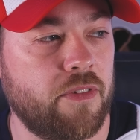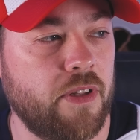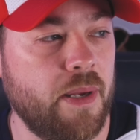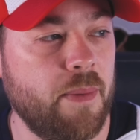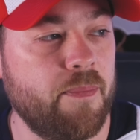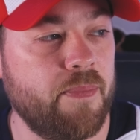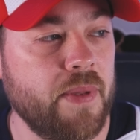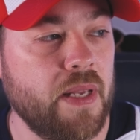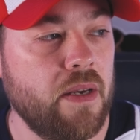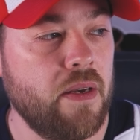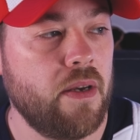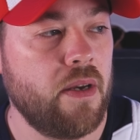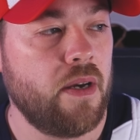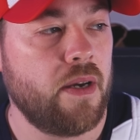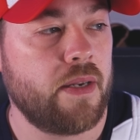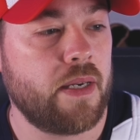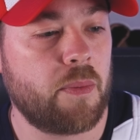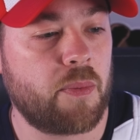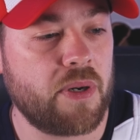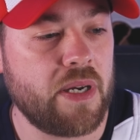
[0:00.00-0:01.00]
flame.
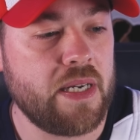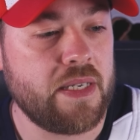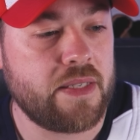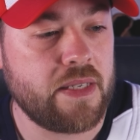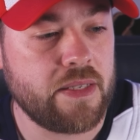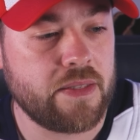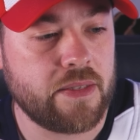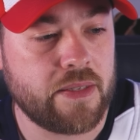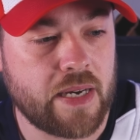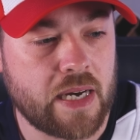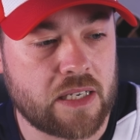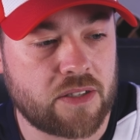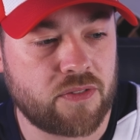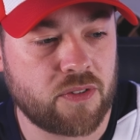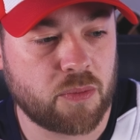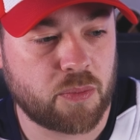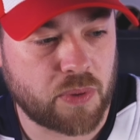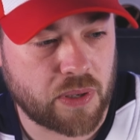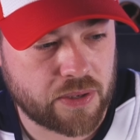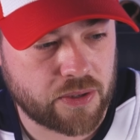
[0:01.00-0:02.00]
Number 18, the
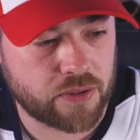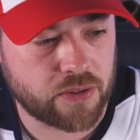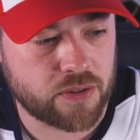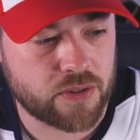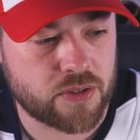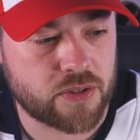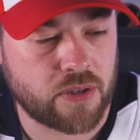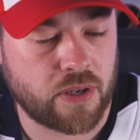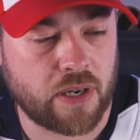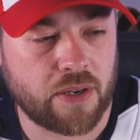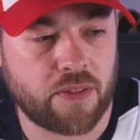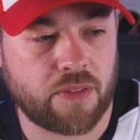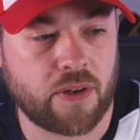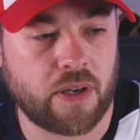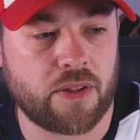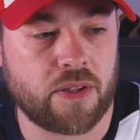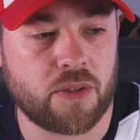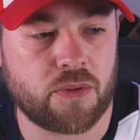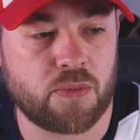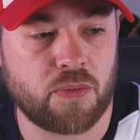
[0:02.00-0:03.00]
Nashville Predators. I
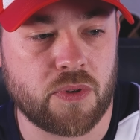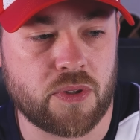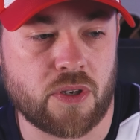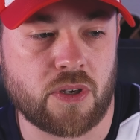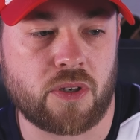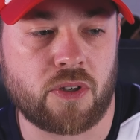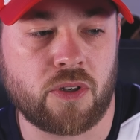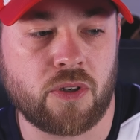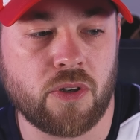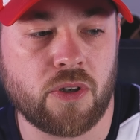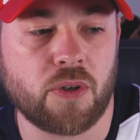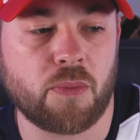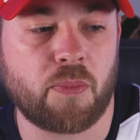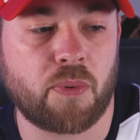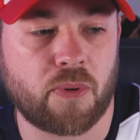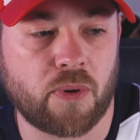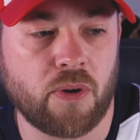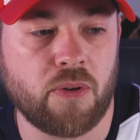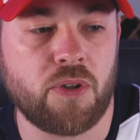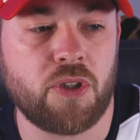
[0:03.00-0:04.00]
thought this was a good
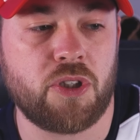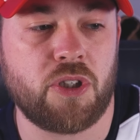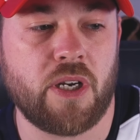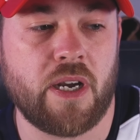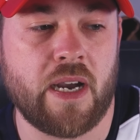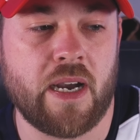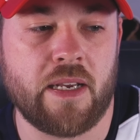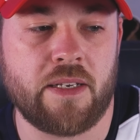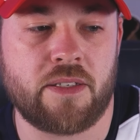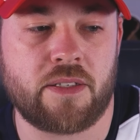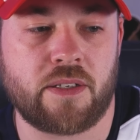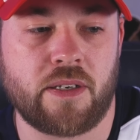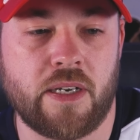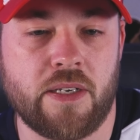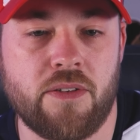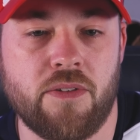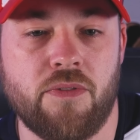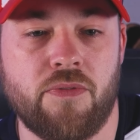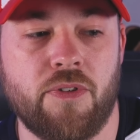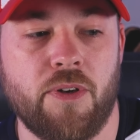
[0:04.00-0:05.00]
approach at
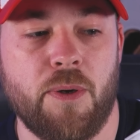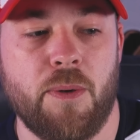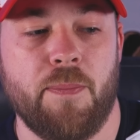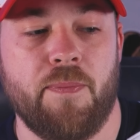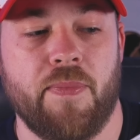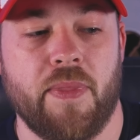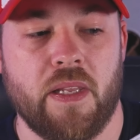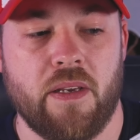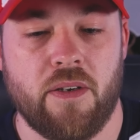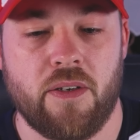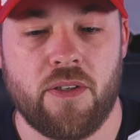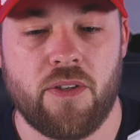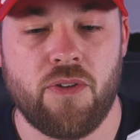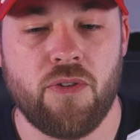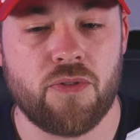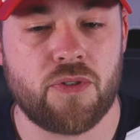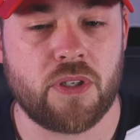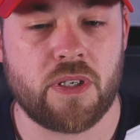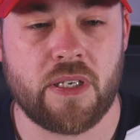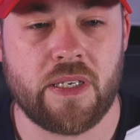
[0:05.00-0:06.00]
kind of
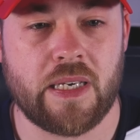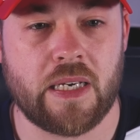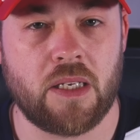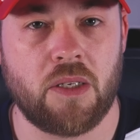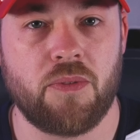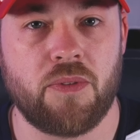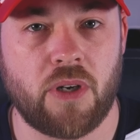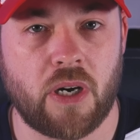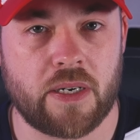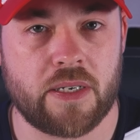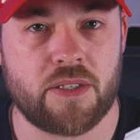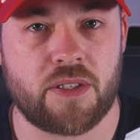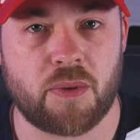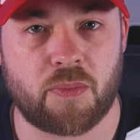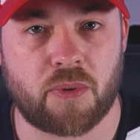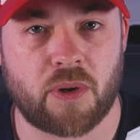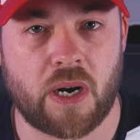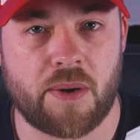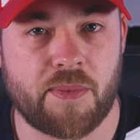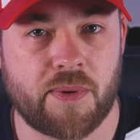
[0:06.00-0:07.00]
using yellow not as the
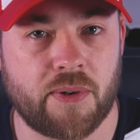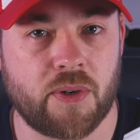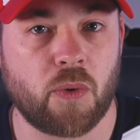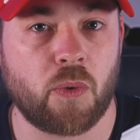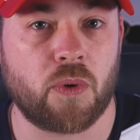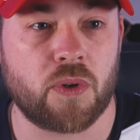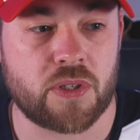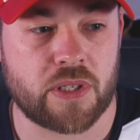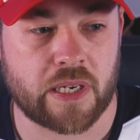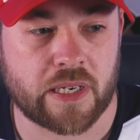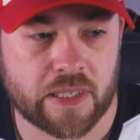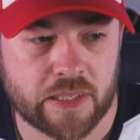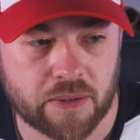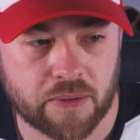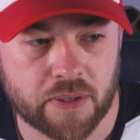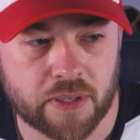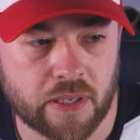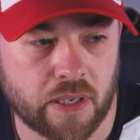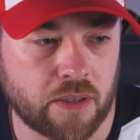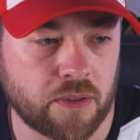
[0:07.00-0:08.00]
primary or
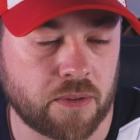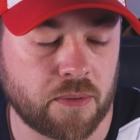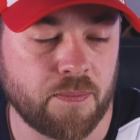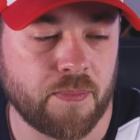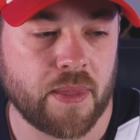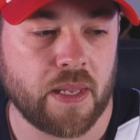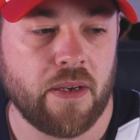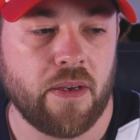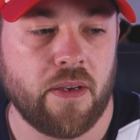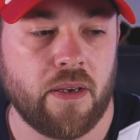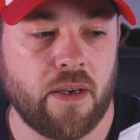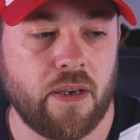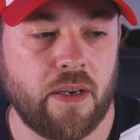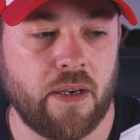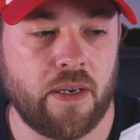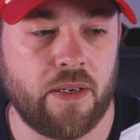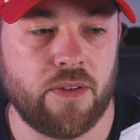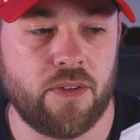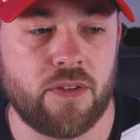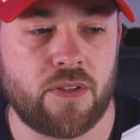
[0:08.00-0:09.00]
secondary color
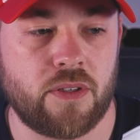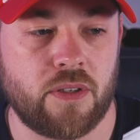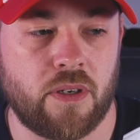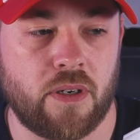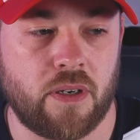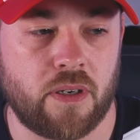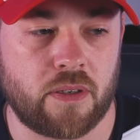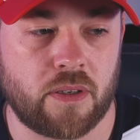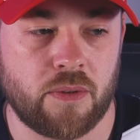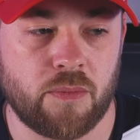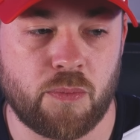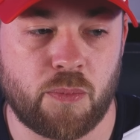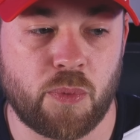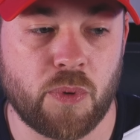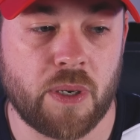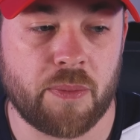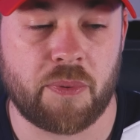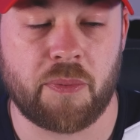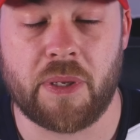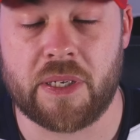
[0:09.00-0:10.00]
and uh,
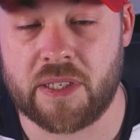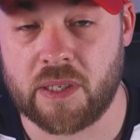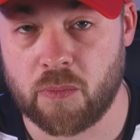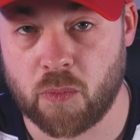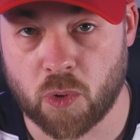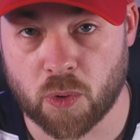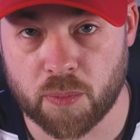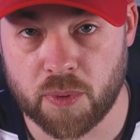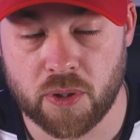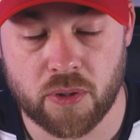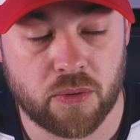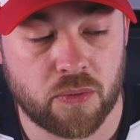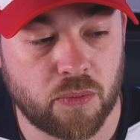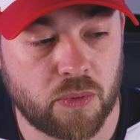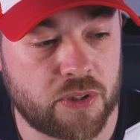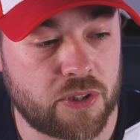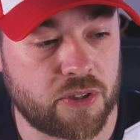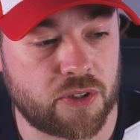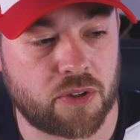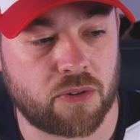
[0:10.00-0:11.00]
implementing more blue,
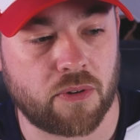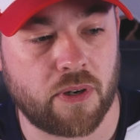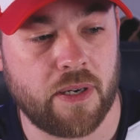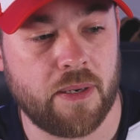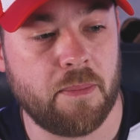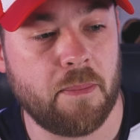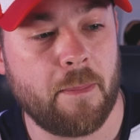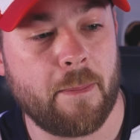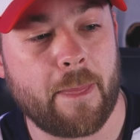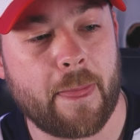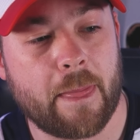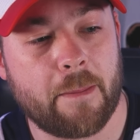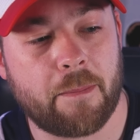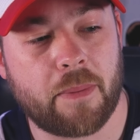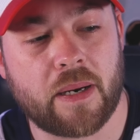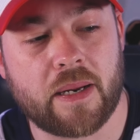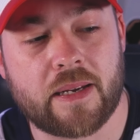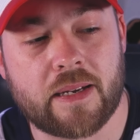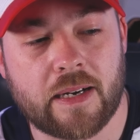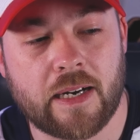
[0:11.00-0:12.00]
which is great
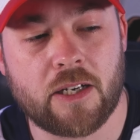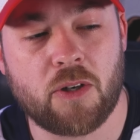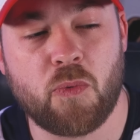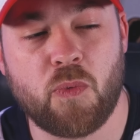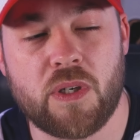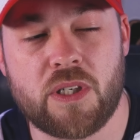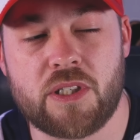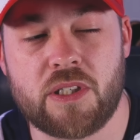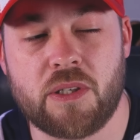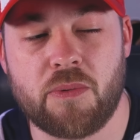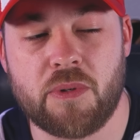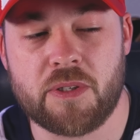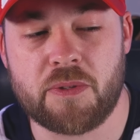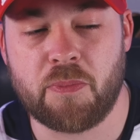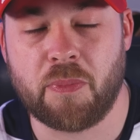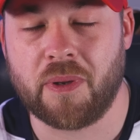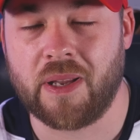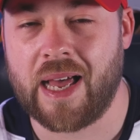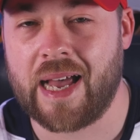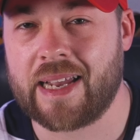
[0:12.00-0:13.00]
but I kind of wished it was
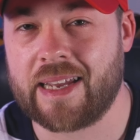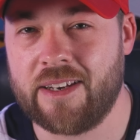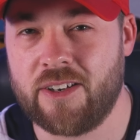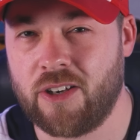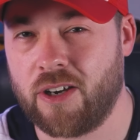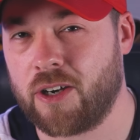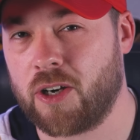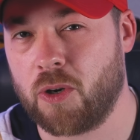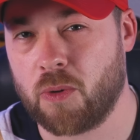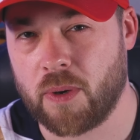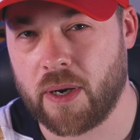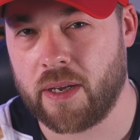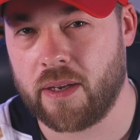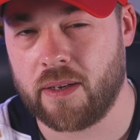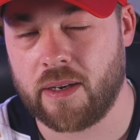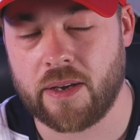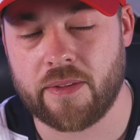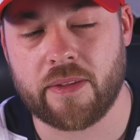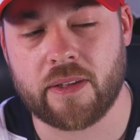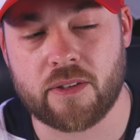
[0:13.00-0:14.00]
black and not gray.
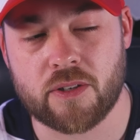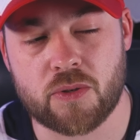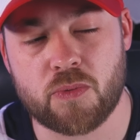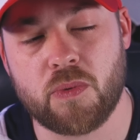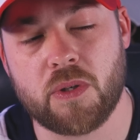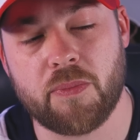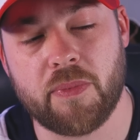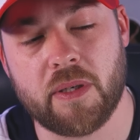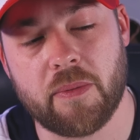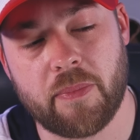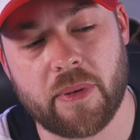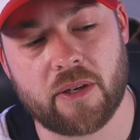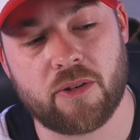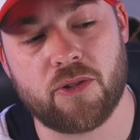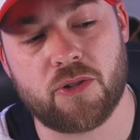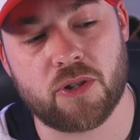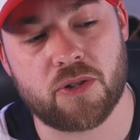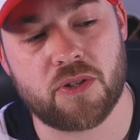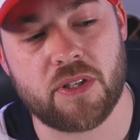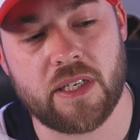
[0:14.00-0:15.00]
I think this would have been a better
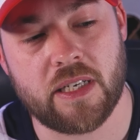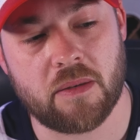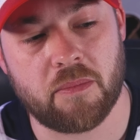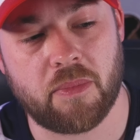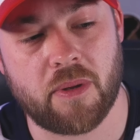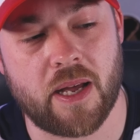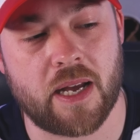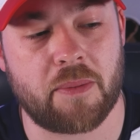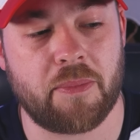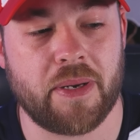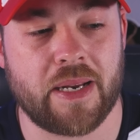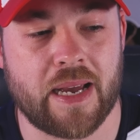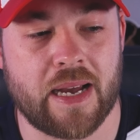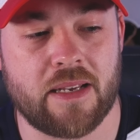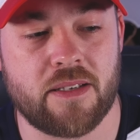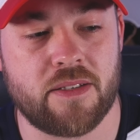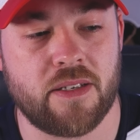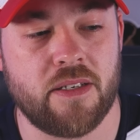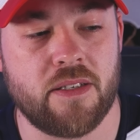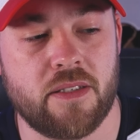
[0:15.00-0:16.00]
jersey in black, but
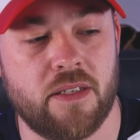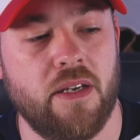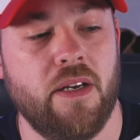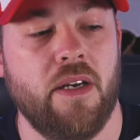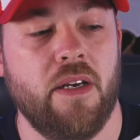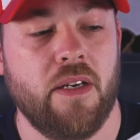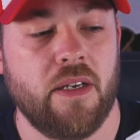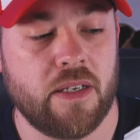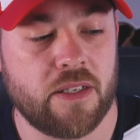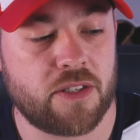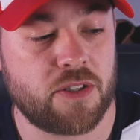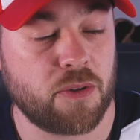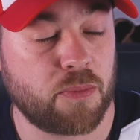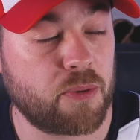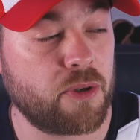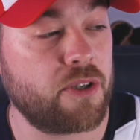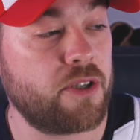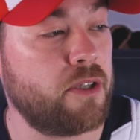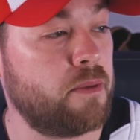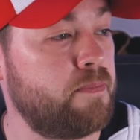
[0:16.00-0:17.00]
as is, it's still
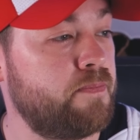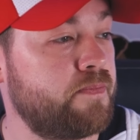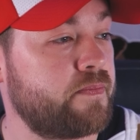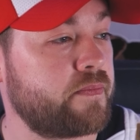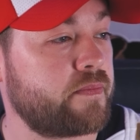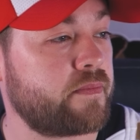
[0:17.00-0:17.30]
pretty good.